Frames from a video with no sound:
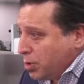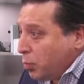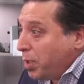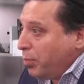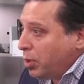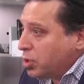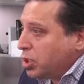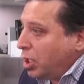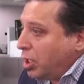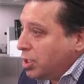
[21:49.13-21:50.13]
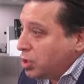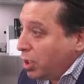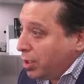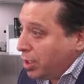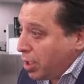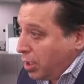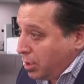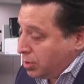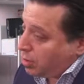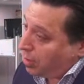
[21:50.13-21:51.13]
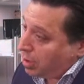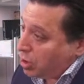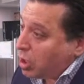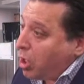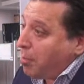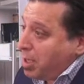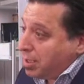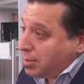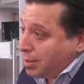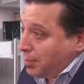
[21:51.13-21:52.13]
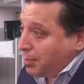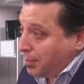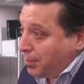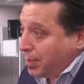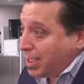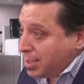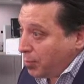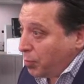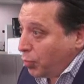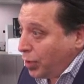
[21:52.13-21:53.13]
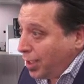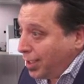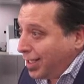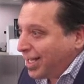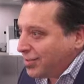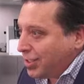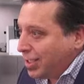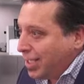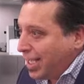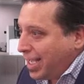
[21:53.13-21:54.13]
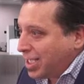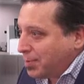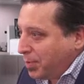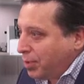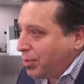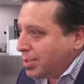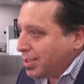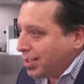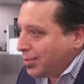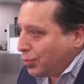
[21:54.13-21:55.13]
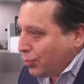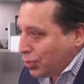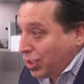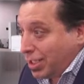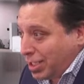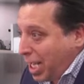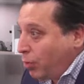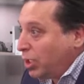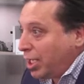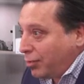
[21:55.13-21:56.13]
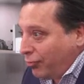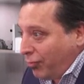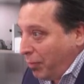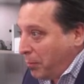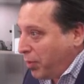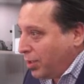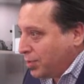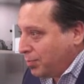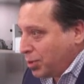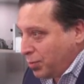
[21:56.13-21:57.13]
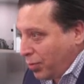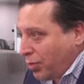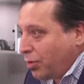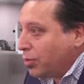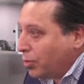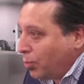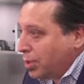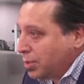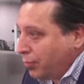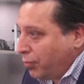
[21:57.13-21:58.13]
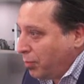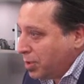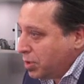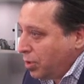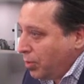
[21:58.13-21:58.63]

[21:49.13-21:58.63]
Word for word: And so people are start, started starting to come into the Plaza Popular and mm -hmm. actually mm-hmm. experience it. So there's an, now a lot of buzz, much more than there was a few months ago.